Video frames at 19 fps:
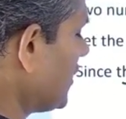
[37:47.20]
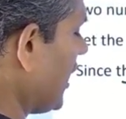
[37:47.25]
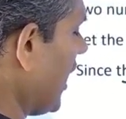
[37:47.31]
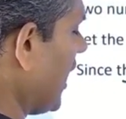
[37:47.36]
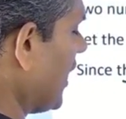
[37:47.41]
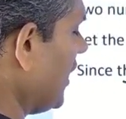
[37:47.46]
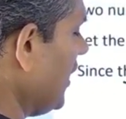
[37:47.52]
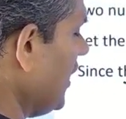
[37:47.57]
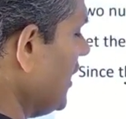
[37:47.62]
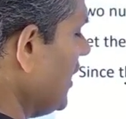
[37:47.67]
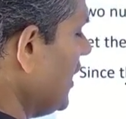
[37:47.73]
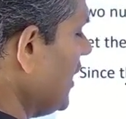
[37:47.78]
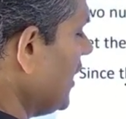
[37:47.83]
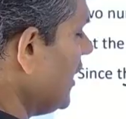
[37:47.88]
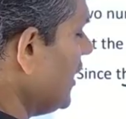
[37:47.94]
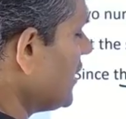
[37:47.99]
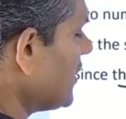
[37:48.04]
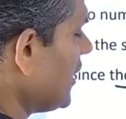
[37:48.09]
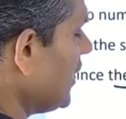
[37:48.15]
10
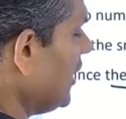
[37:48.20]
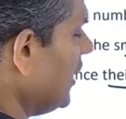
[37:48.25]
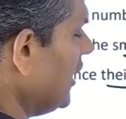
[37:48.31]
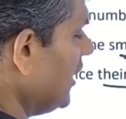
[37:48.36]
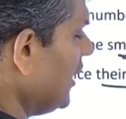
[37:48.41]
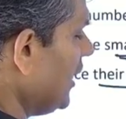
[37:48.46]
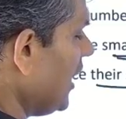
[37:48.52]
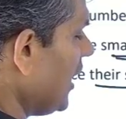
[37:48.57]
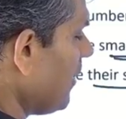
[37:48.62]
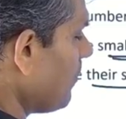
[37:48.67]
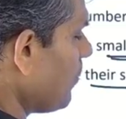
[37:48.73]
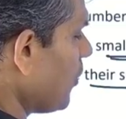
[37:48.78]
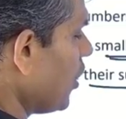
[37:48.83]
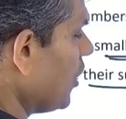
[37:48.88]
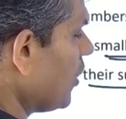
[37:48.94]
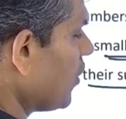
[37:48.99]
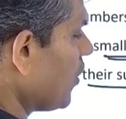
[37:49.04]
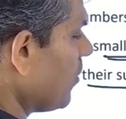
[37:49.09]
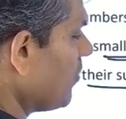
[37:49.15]
is a linear
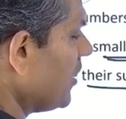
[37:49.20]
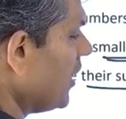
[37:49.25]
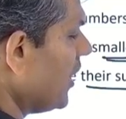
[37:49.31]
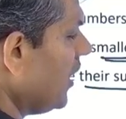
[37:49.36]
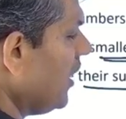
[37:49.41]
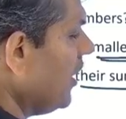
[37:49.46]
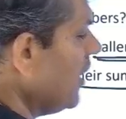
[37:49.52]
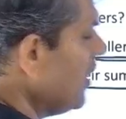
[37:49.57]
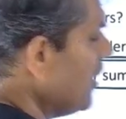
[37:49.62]
polynomial.